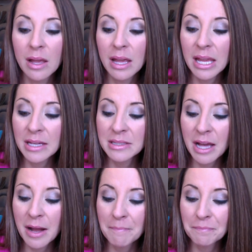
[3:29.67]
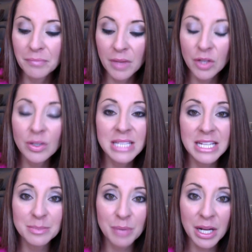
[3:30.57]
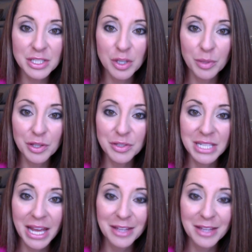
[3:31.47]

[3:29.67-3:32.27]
And you can take some products home with you today.